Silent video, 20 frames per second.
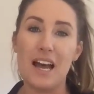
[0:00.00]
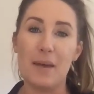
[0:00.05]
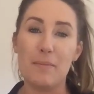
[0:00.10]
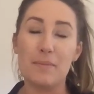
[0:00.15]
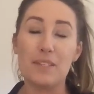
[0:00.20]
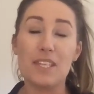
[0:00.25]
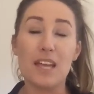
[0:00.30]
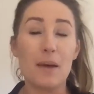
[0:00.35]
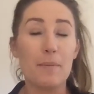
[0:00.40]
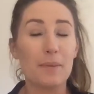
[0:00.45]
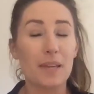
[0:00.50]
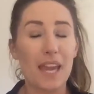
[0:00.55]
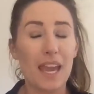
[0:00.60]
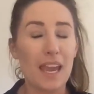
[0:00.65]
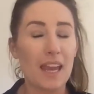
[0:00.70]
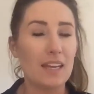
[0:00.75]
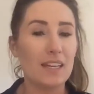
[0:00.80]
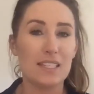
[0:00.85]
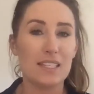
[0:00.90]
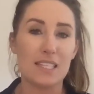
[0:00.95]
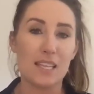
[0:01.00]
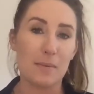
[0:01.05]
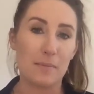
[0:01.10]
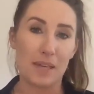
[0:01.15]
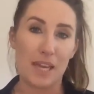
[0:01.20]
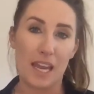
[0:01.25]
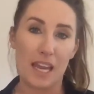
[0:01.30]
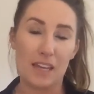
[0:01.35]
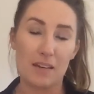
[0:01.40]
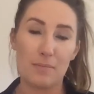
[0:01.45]
some can and some
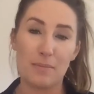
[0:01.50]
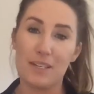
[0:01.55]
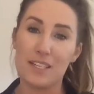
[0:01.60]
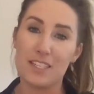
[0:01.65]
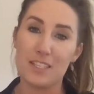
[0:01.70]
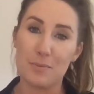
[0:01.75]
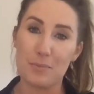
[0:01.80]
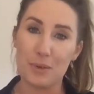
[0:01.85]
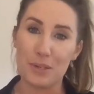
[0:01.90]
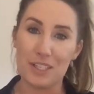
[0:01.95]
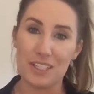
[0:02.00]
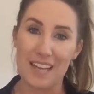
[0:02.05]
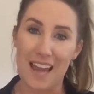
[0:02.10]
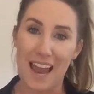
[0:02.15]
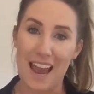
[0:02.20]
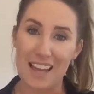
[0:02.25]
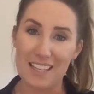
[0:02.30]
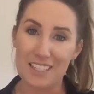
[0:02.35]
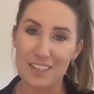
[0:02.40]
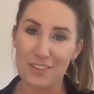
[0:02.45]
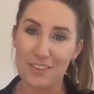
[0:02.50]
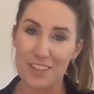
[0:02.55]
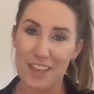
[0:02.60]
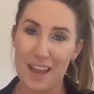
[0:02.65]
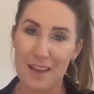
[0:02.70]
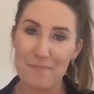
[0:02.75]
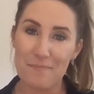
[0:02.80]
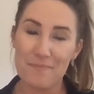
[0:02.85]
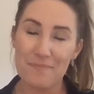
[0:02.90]
can't, but it's important to ask for that.